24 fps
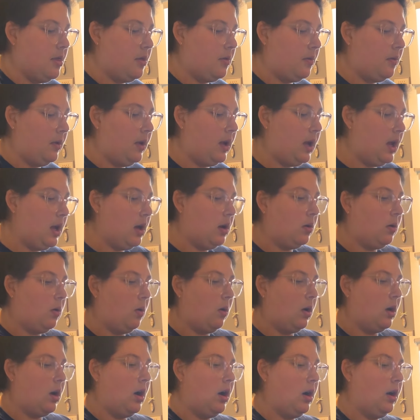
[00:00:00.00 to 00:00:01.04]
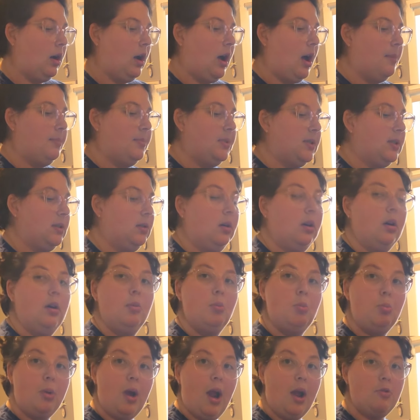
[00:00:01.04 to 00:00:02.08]
3/4 cups
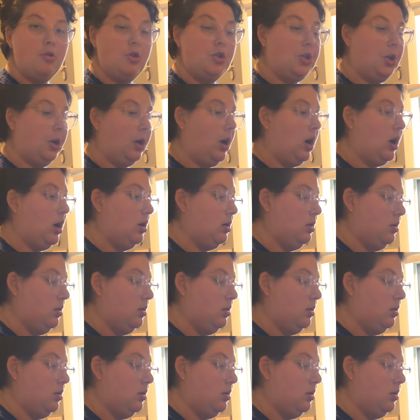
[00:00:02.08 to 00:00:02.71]
brown sugar.